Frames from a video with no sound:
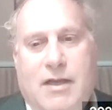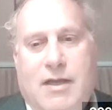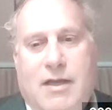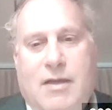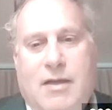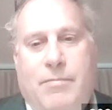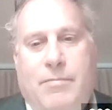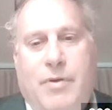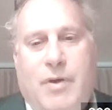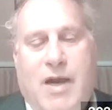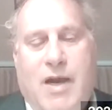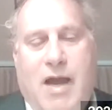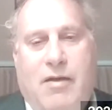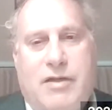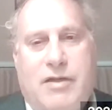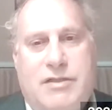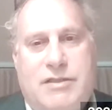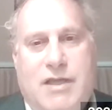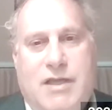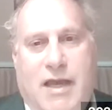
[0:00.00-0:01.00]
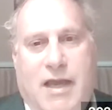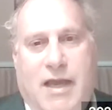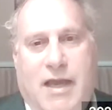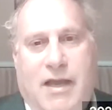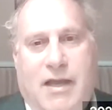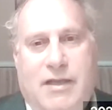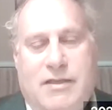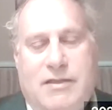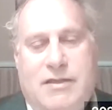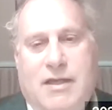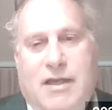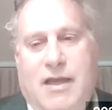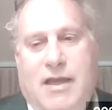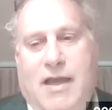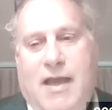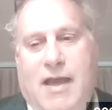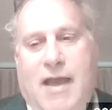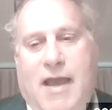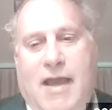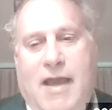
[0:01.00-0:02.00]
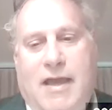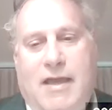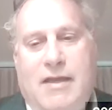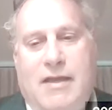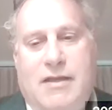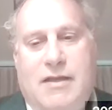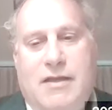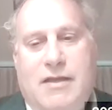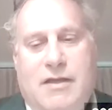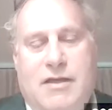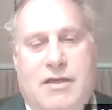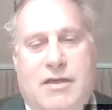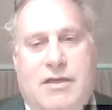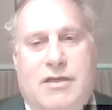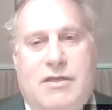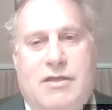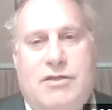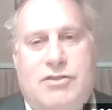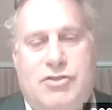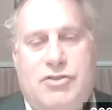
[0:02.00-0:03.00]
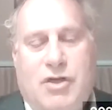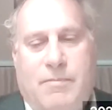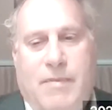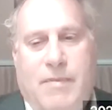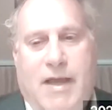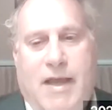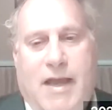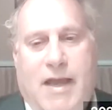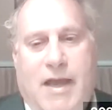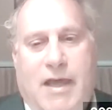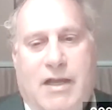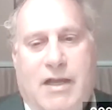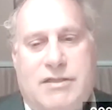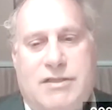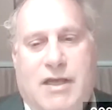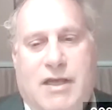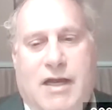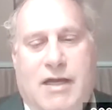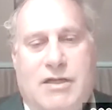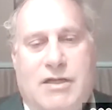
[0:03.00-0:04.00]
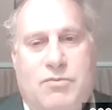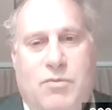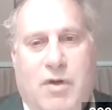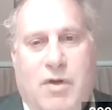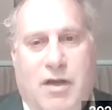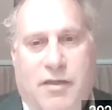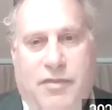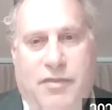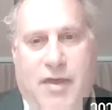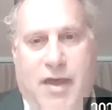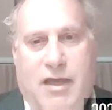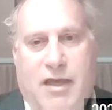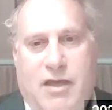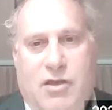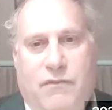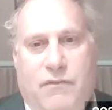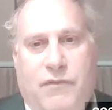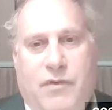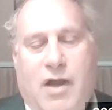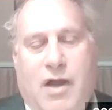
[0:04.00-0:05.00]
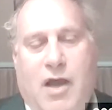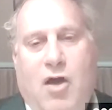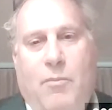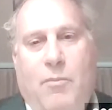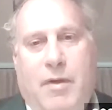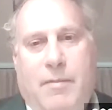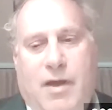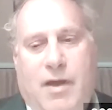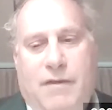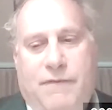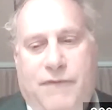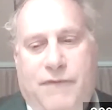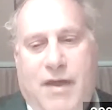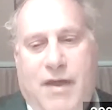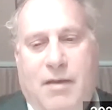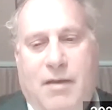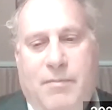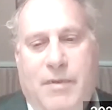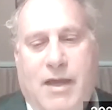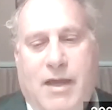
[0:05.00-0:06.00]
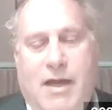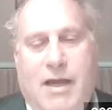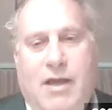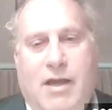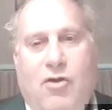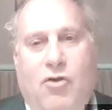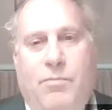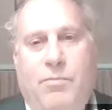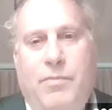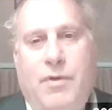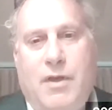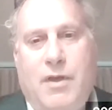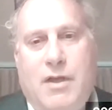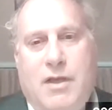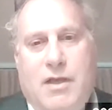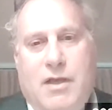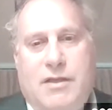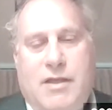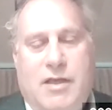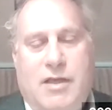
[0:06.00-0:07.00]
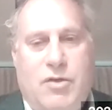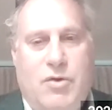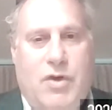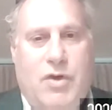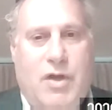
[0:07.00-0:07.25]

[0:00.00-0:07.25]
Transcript: put out his hand, and shook my hand and said, "I just want to thank you for helping my family. I hope that you can